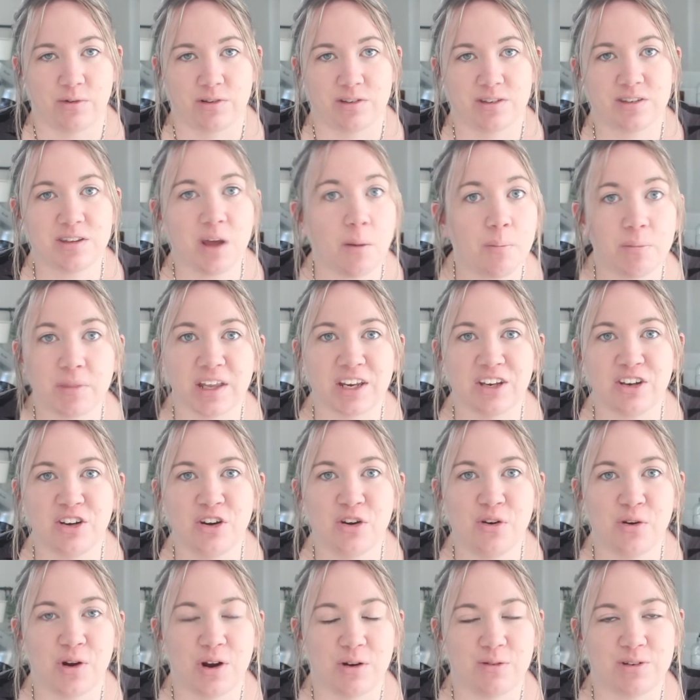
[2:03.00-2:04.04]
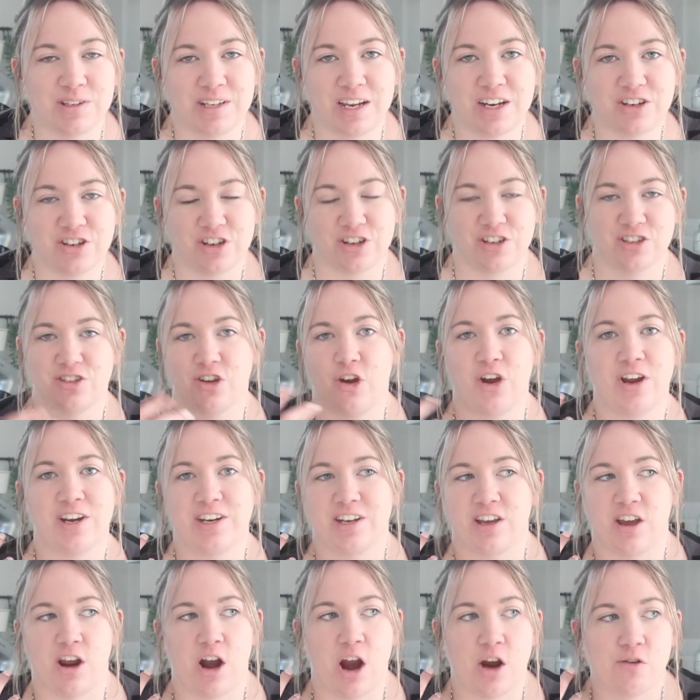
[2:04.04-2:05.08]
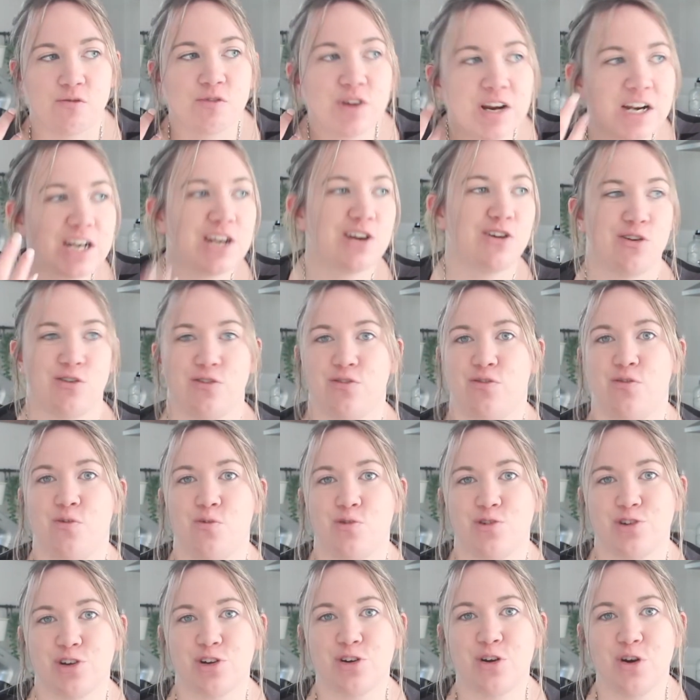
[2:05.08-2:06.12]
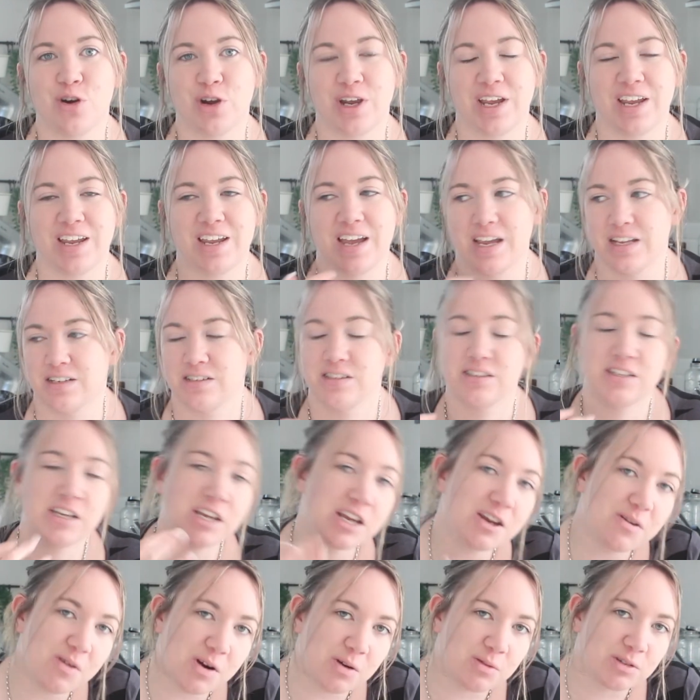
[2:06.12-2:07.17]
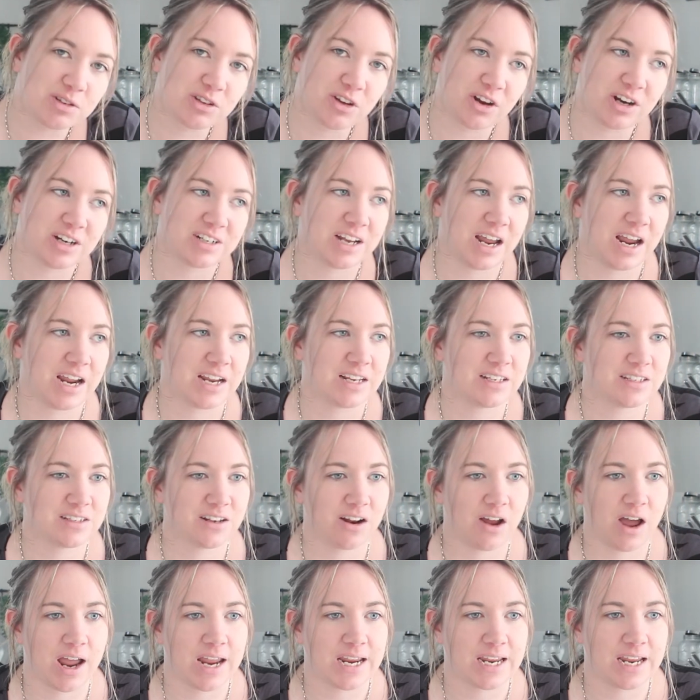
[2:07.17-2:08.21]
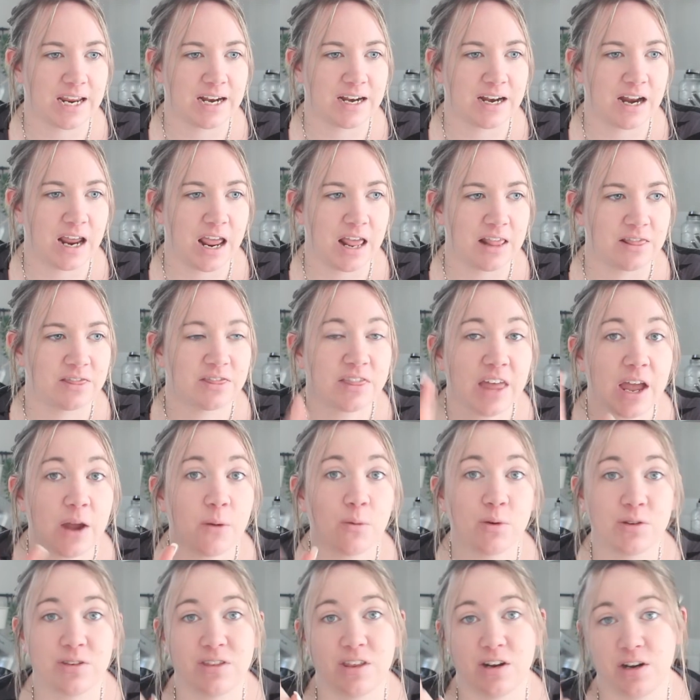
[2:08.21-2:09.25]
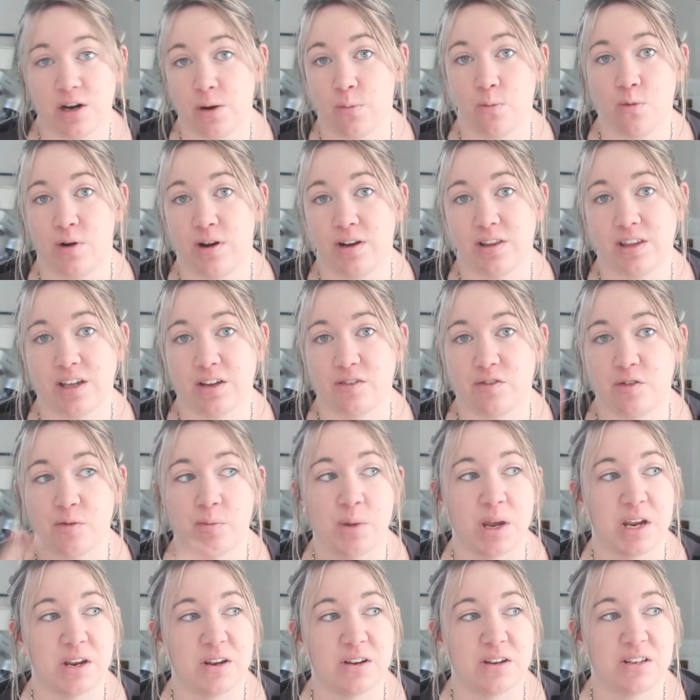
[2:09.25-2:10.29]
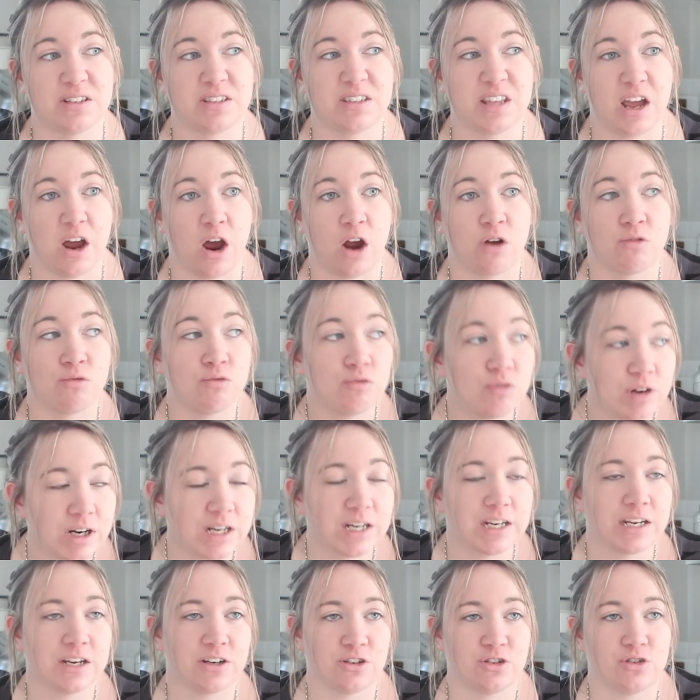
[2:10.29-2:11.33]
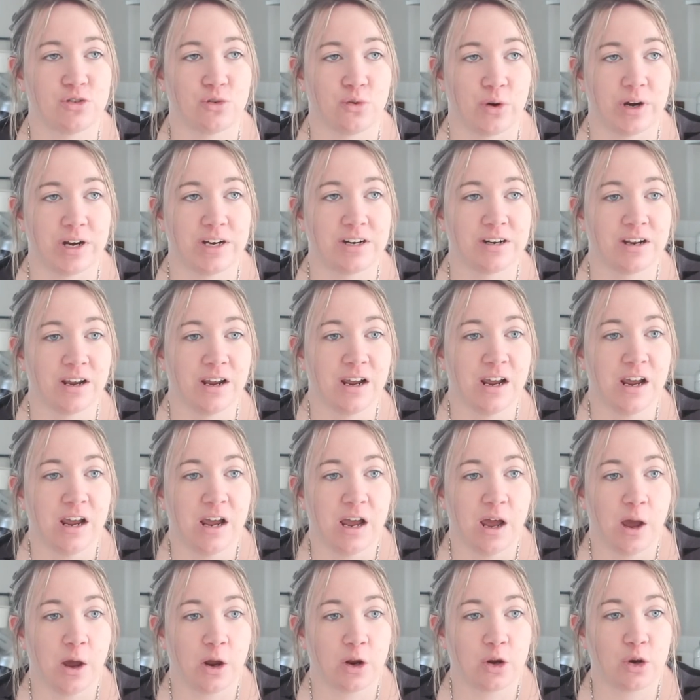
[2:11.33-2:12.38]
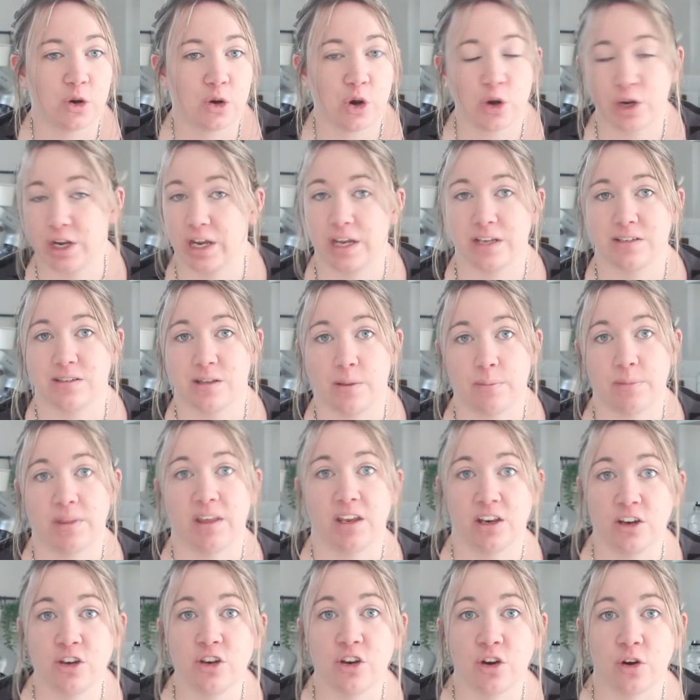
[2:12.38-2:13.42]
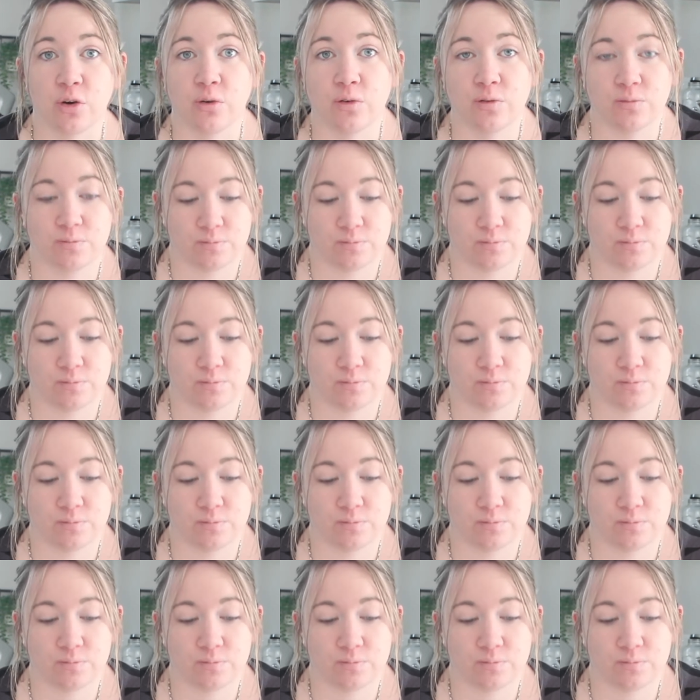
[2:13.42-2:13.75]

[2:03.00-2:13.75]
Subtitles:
was something new, and it was actually exciting, and I really looked forward to cooking it and seeing what it was going to taste like, and that was the number one thing for me, is that I really enjoyed cooking something new.